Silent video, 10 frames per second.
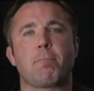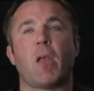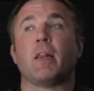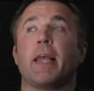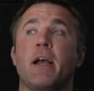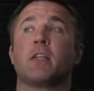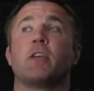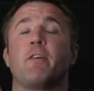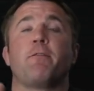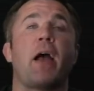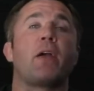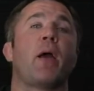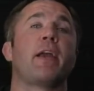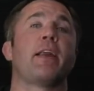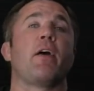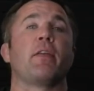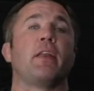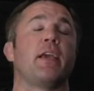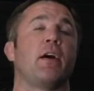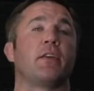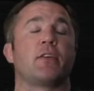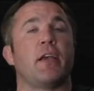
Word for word: Leon's in a fight right now that Leon is,